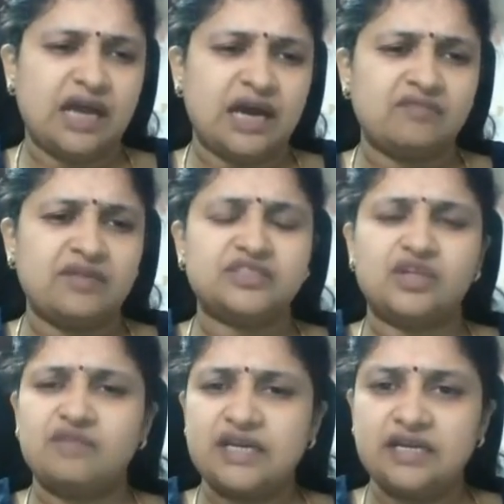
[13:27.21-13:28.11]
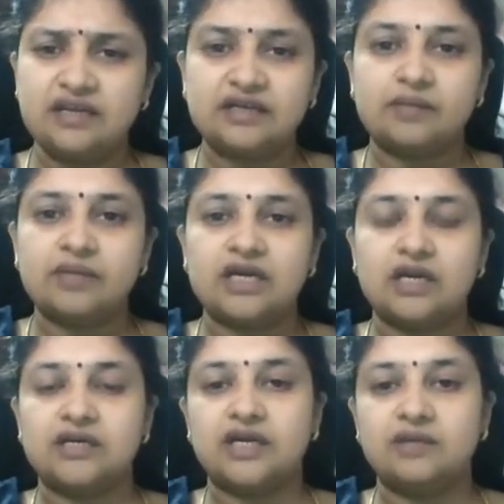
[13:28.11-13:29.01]
Airways are very irritable
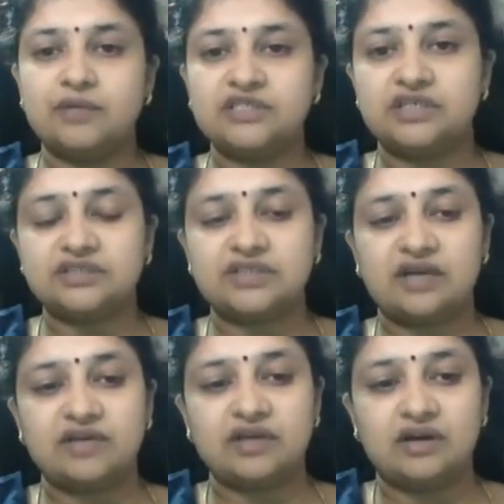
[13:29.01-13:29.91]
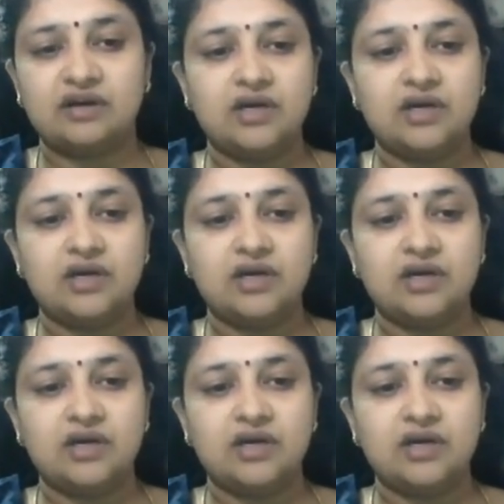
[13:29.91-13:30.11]
already. Patient is having a